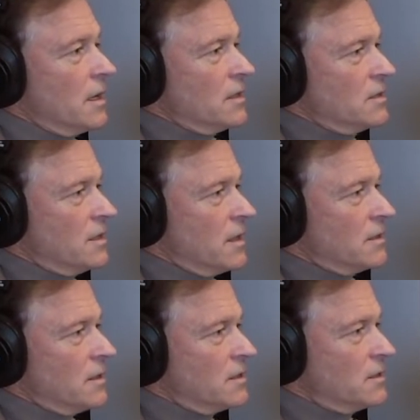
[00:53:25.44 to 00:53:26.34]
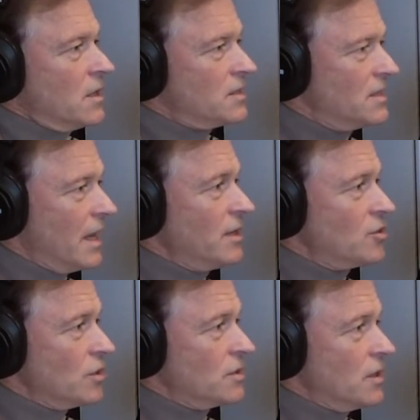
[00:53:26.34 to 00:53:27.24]
isn't it that it's not
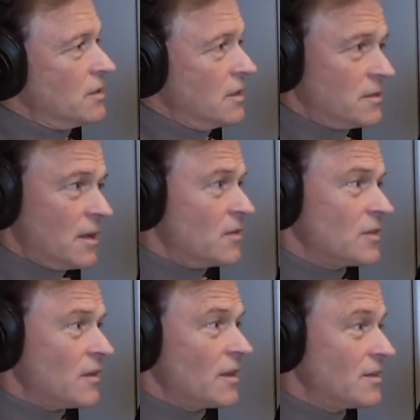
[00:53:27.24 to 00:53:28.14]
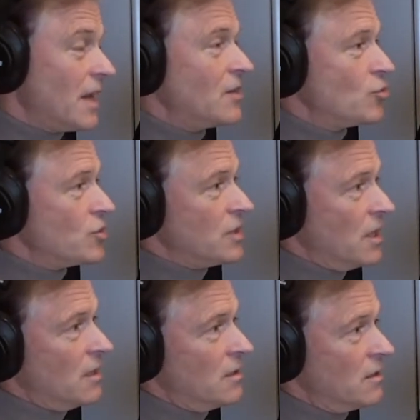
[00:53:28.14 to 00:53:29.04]
danger? There's nothing dangerous
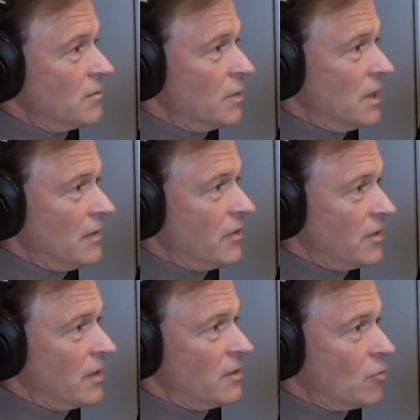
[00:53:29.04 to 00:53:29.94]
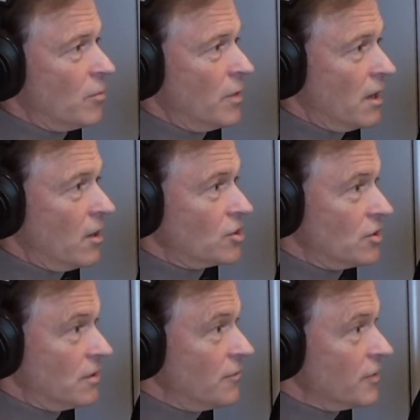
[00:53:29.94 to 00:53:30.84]
in believing that there are
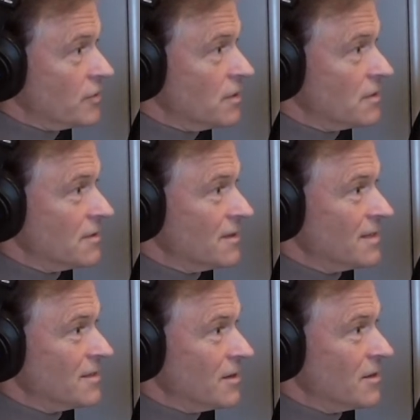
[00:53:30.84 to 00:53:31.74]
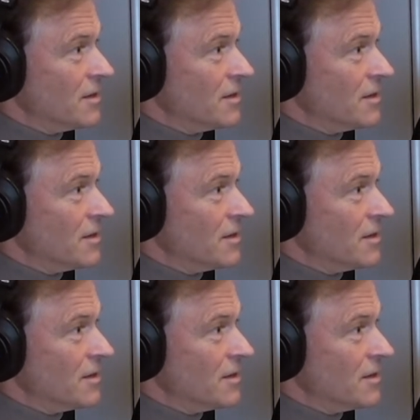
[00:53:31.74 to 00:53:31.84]
biological differences, is there?